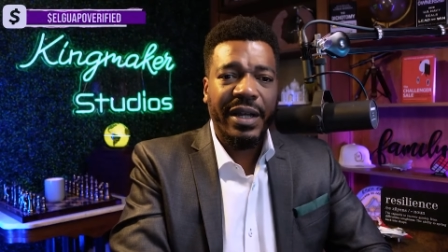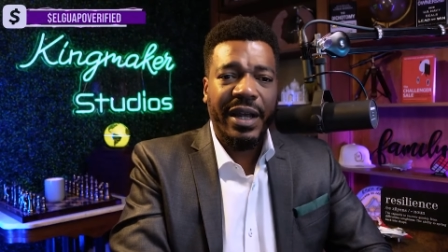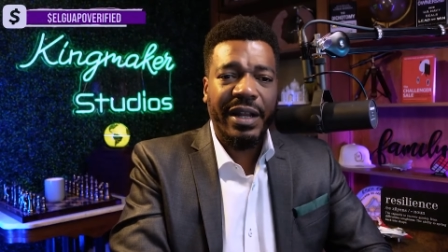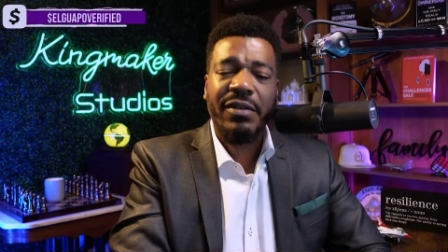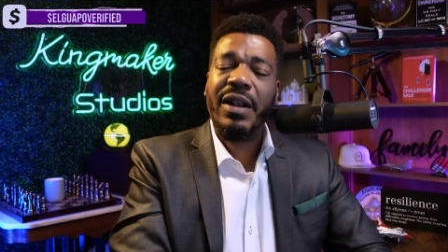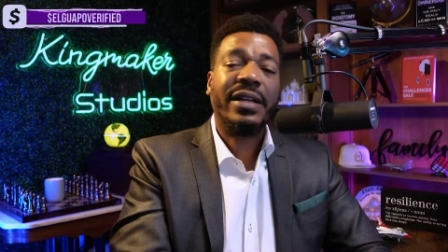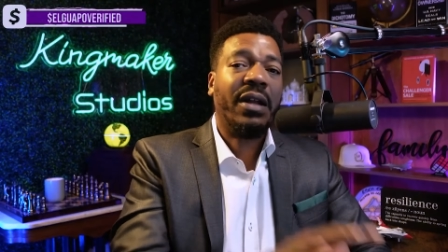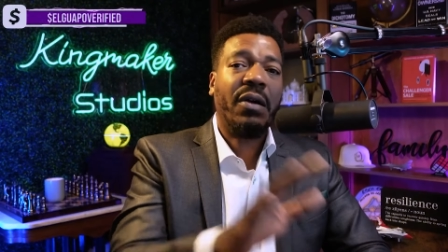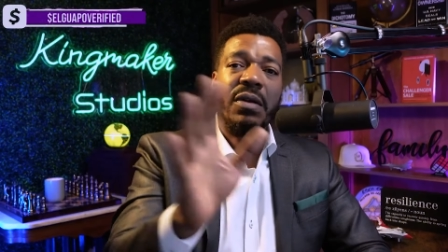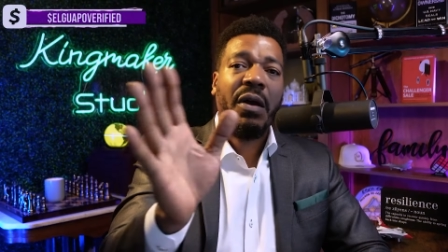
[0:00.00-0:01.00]
And they're like,
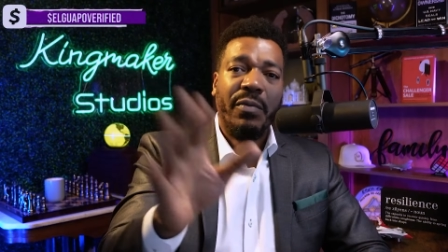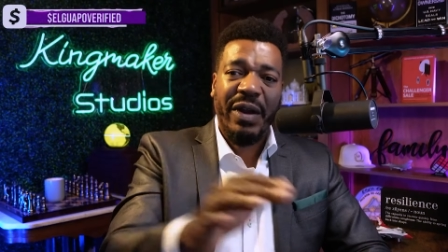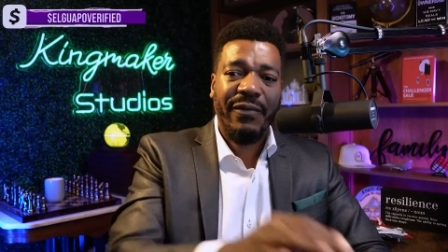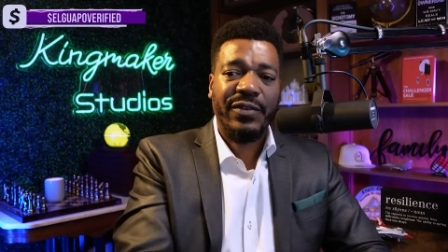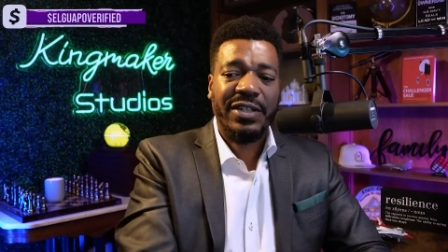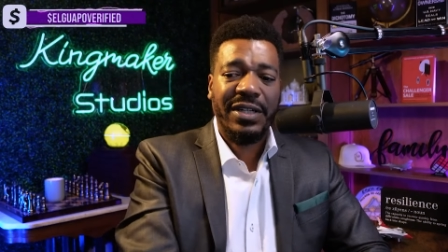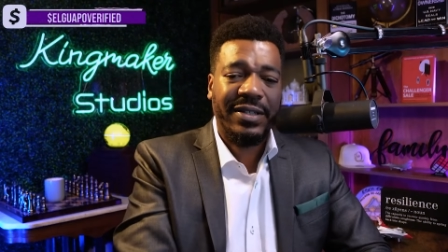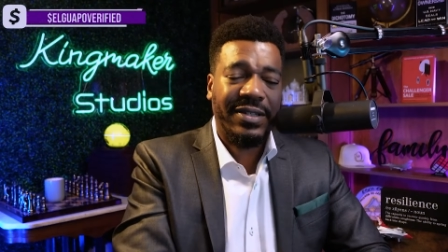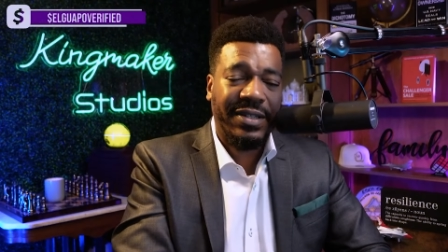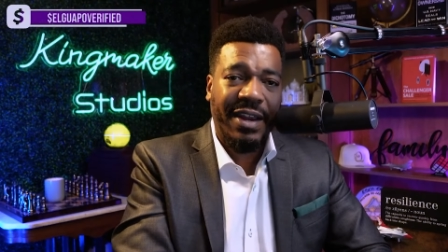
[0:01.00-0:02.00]
no, no, I'm waiting for
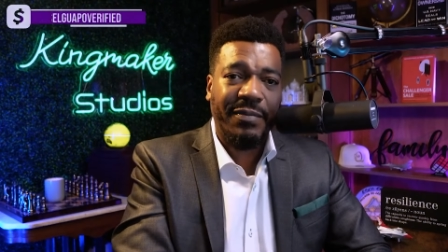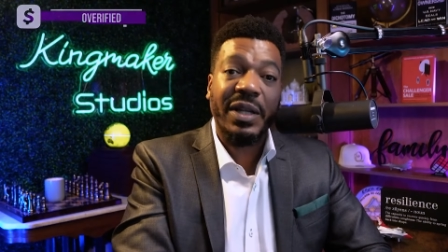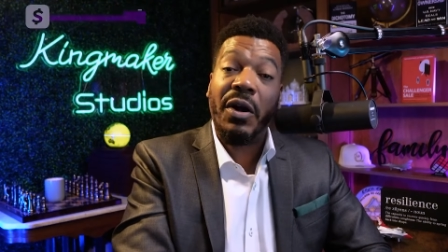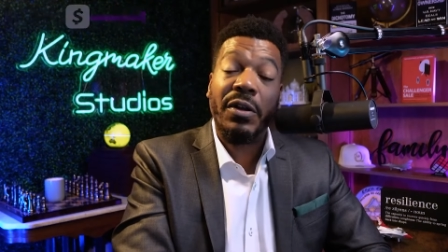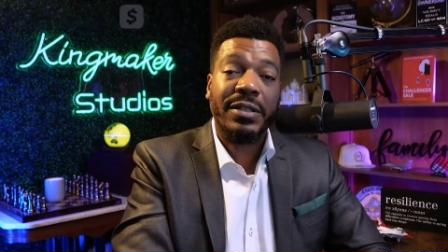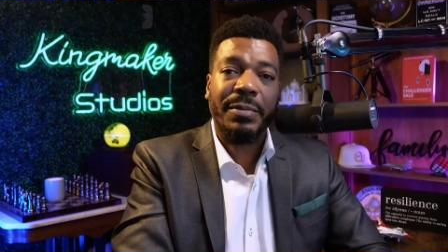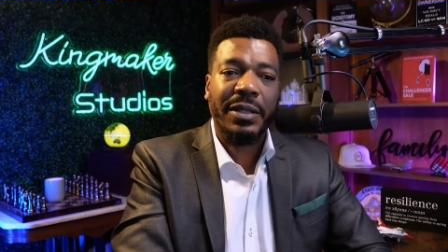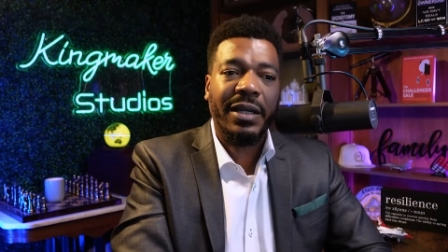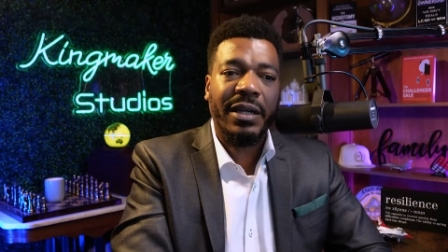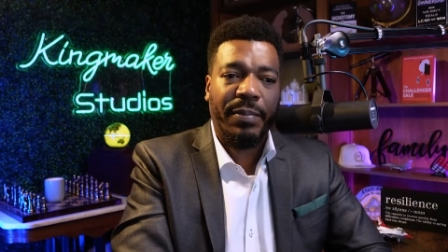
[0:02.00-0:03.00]
Jesus to save me. And
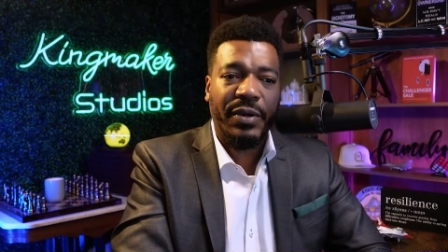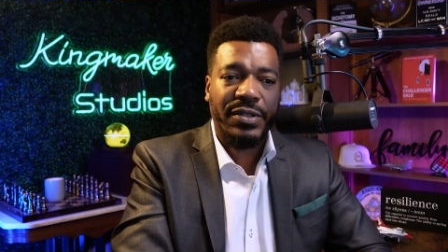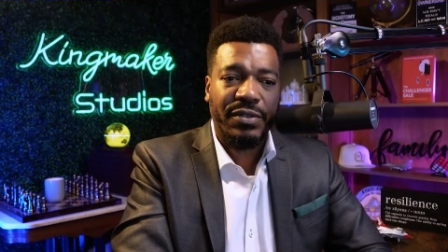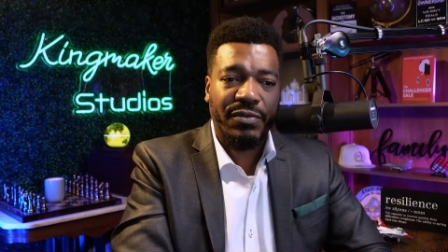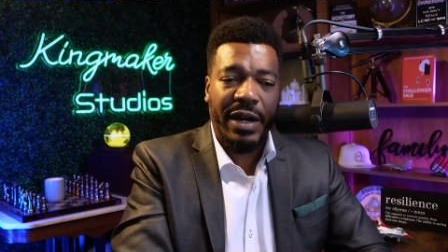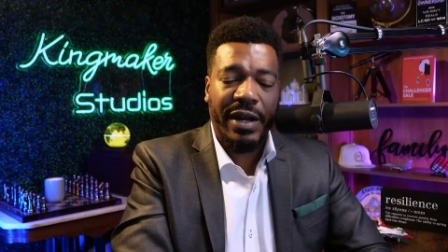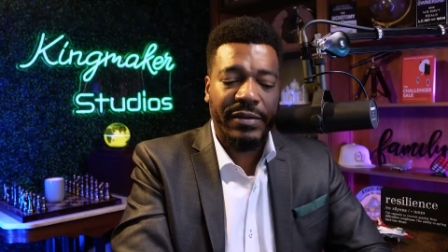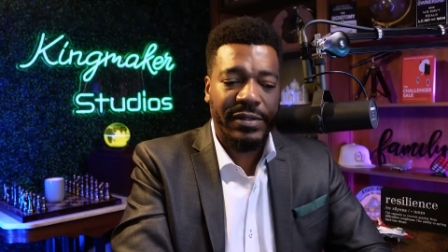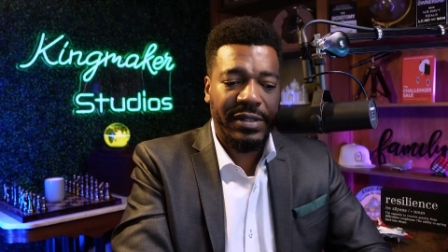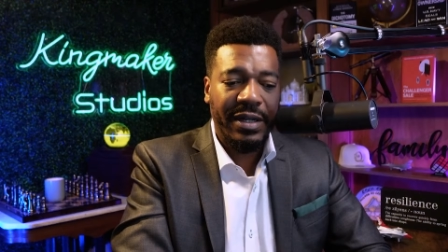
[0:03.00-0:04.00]
ultimately the person drowns.